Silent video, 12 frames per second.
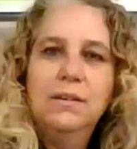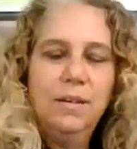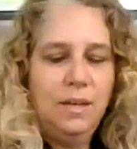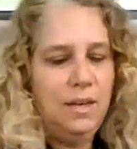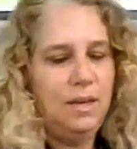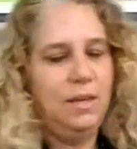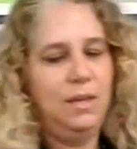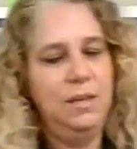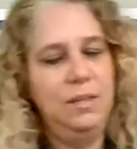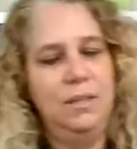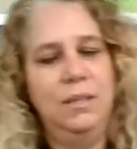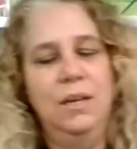
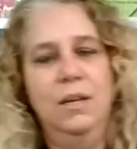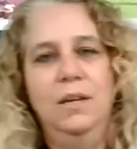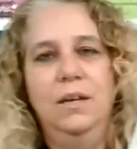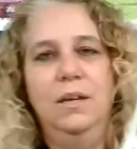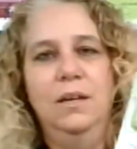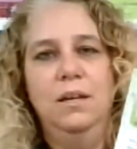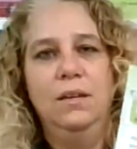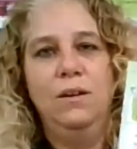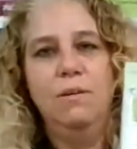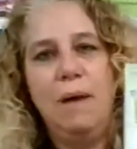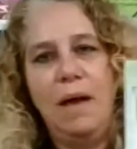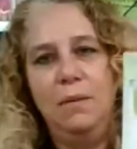is
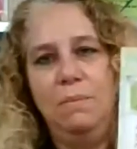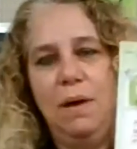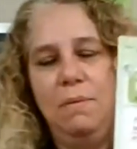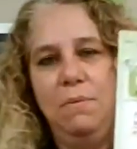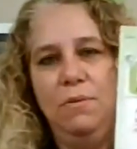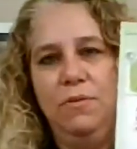your math paper